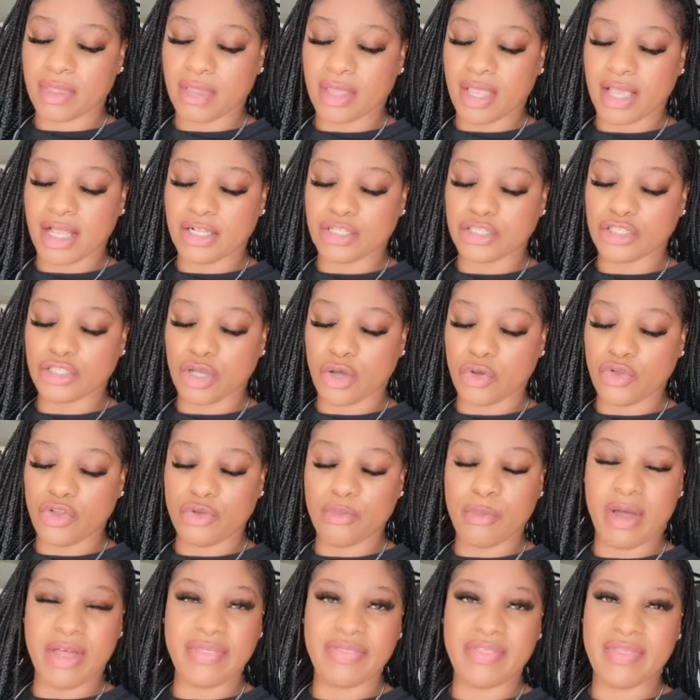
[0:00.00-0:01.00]
and so you
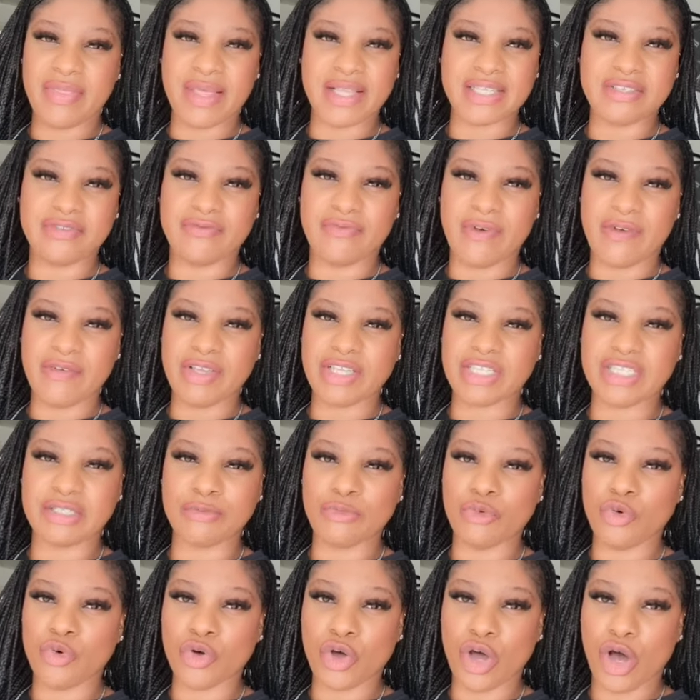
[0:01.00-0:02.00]
might think that's a very
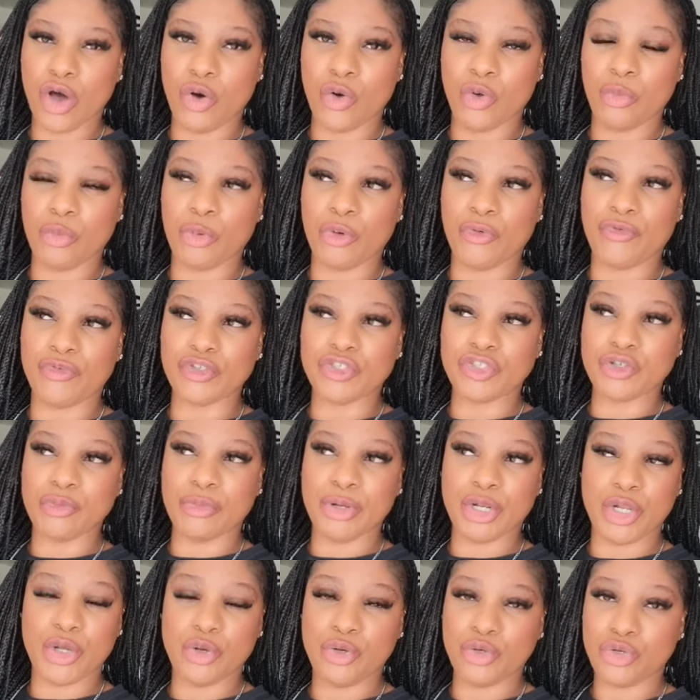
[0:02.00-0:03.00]
small goal, but for
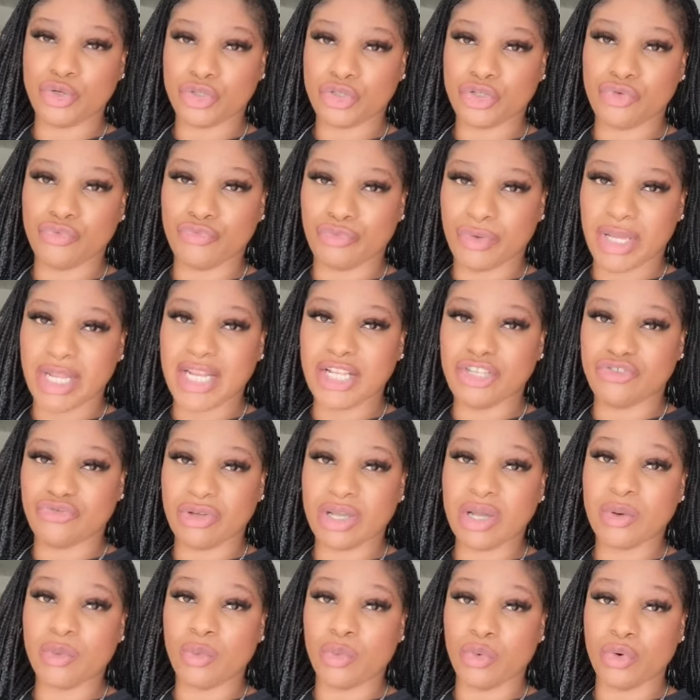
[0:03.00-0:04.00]
somebody who doesn't really
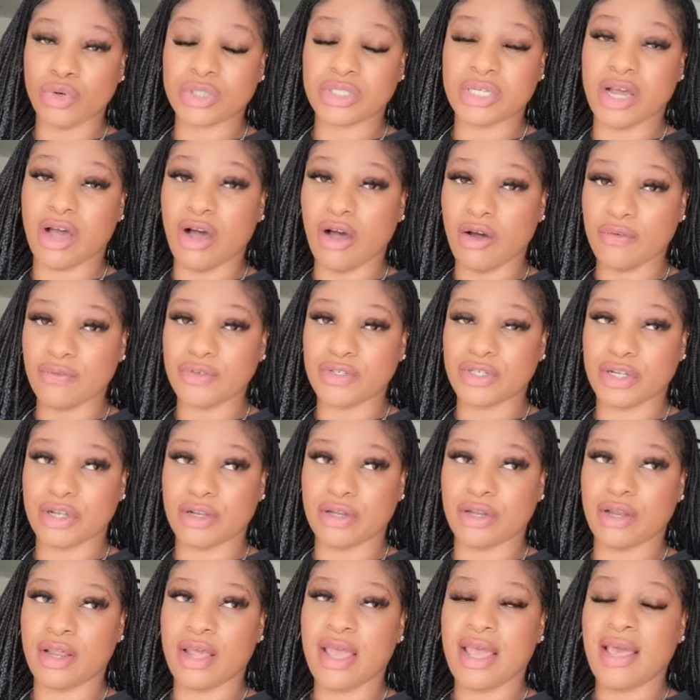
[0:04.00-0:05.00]
drink water often,
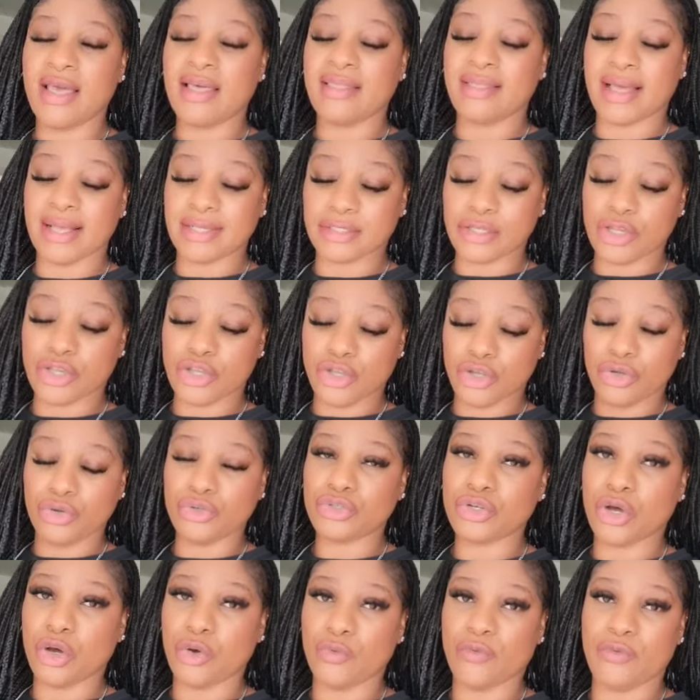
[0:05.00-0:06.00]
that's a huge
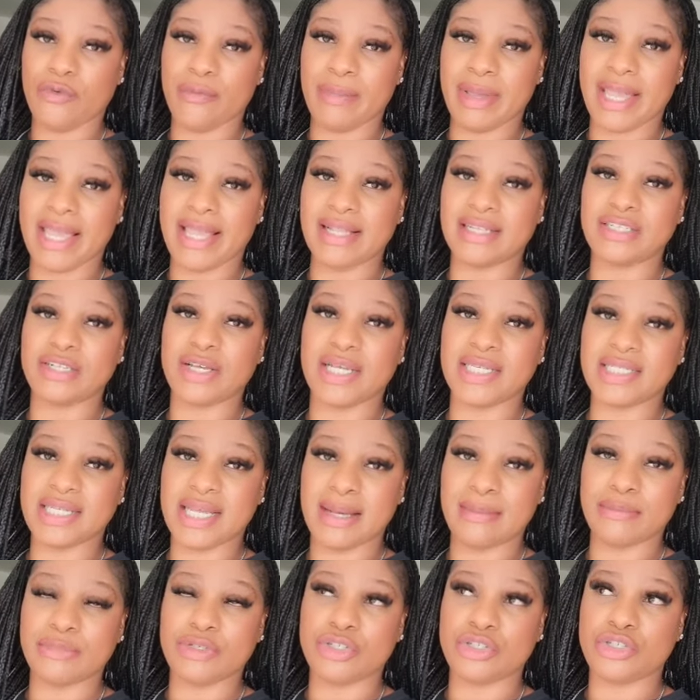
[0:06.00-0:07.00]
goal for me to
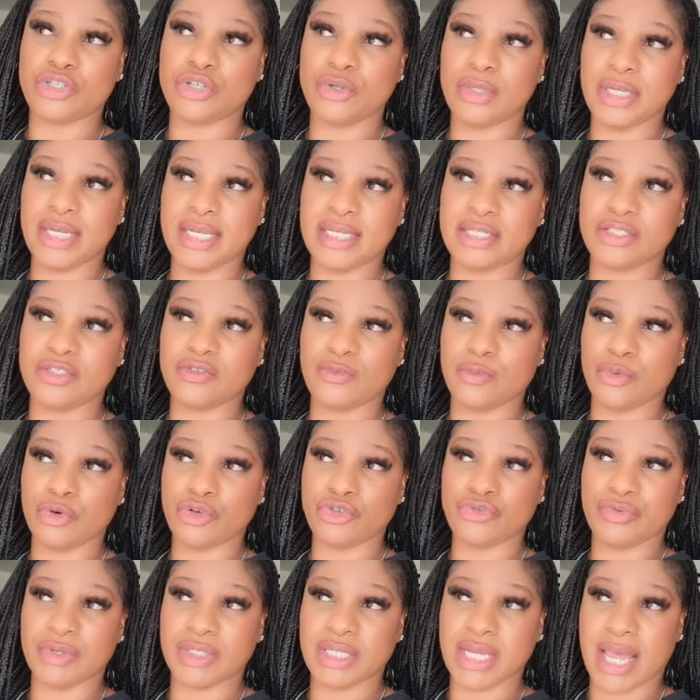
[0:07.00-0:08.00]
attempt two litres of
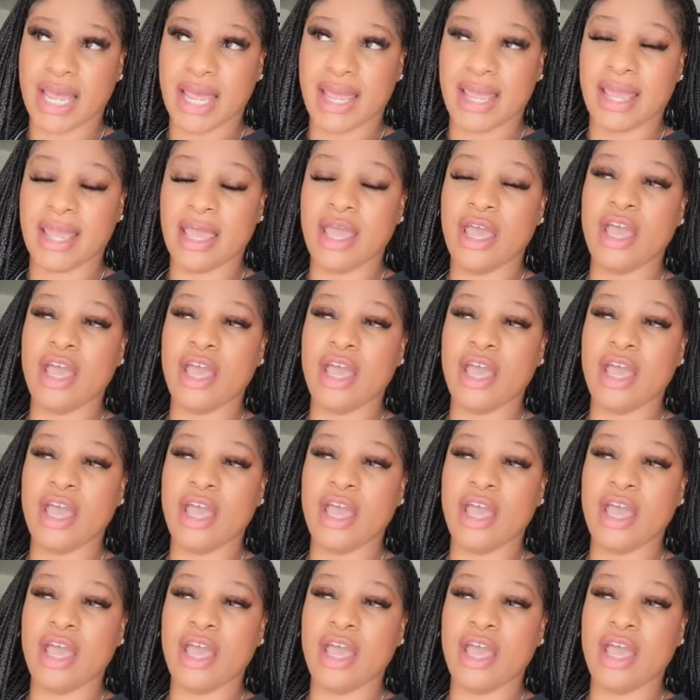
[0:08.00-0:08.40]
water a day.